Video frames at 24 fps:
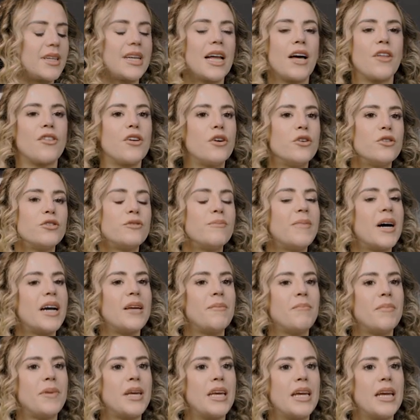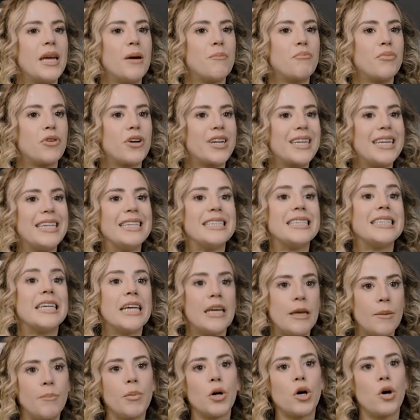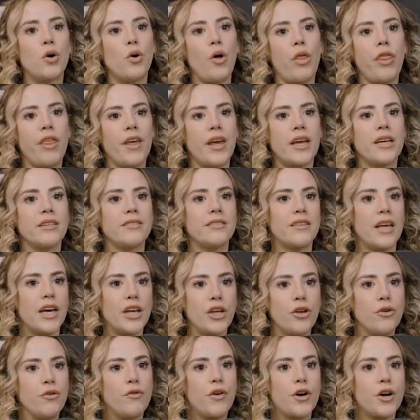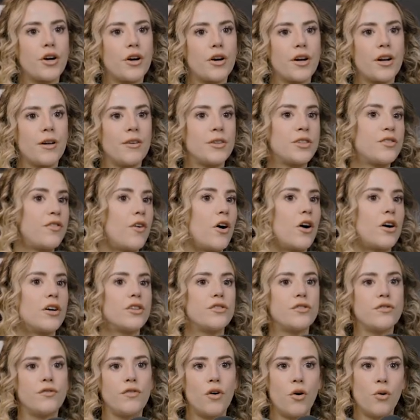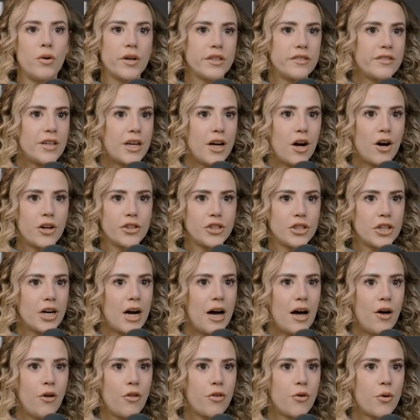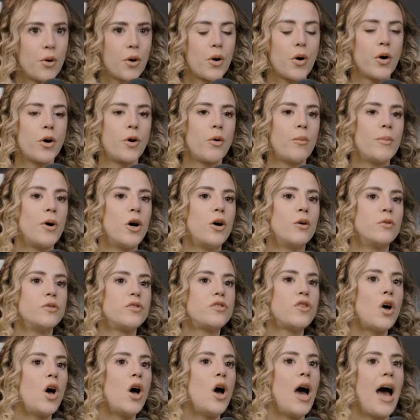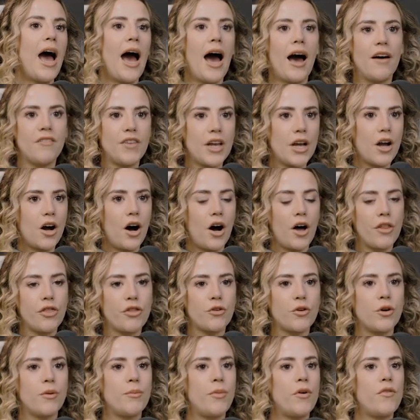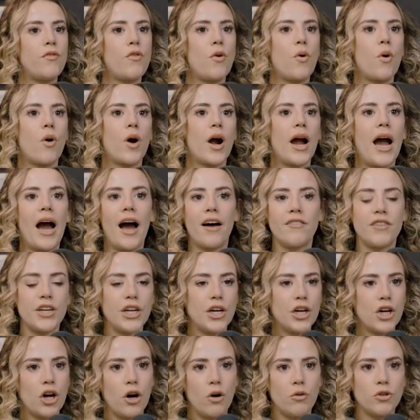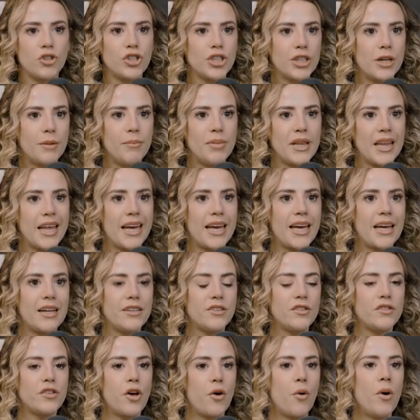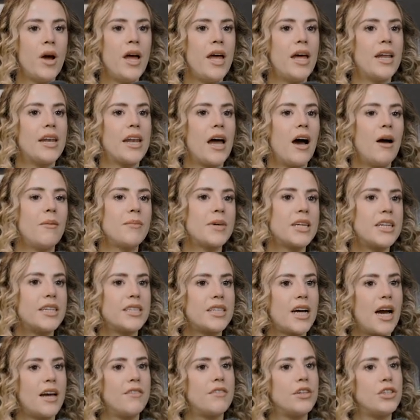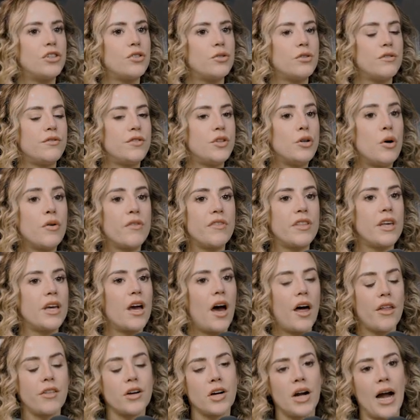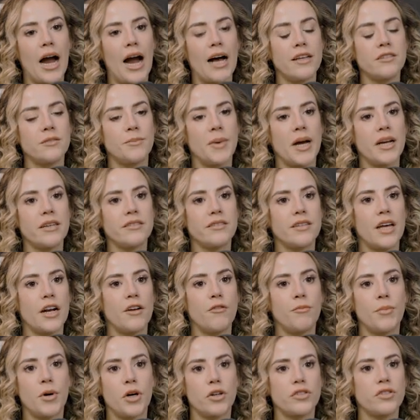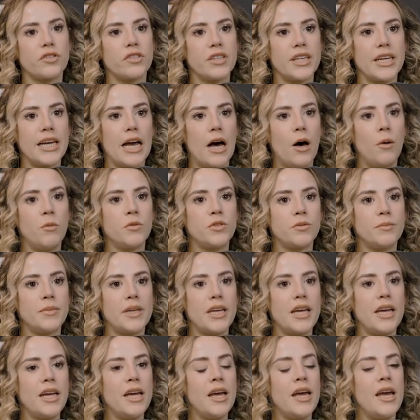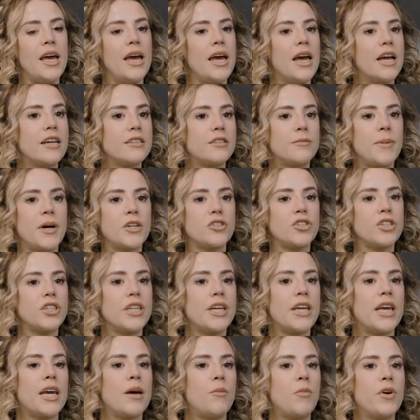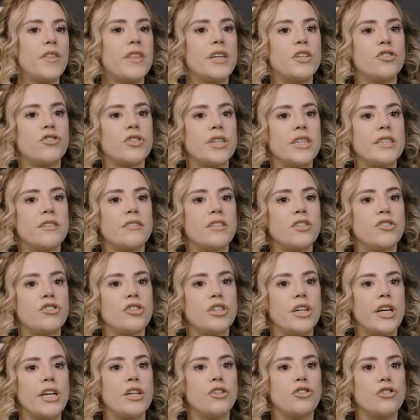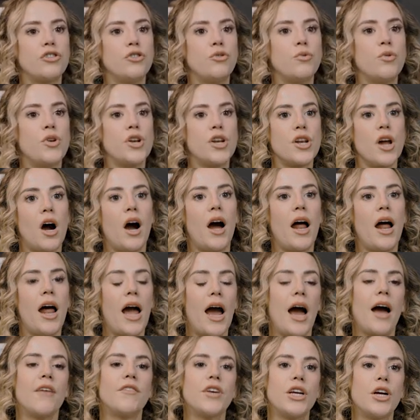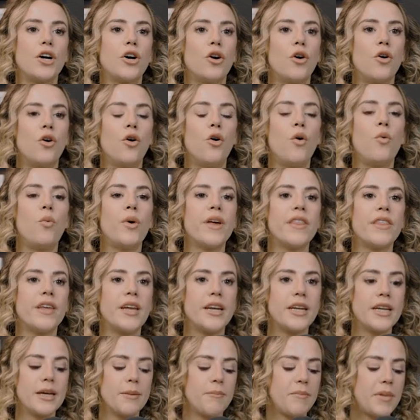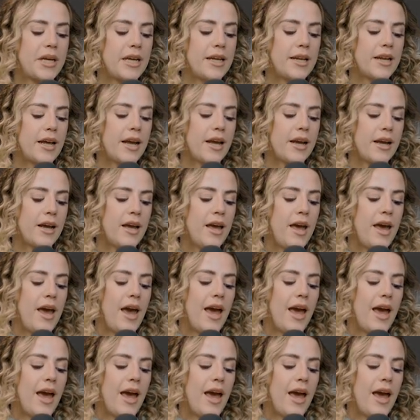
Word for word: Now, those might be pretty typical things that you've heard as far as focusing on your health or hormones, having gone through it before, having a coach and a plan. So now I'm going to dive into a few of the other aspects that have personally helped me, especially again within transitioning to not having a goal within competing.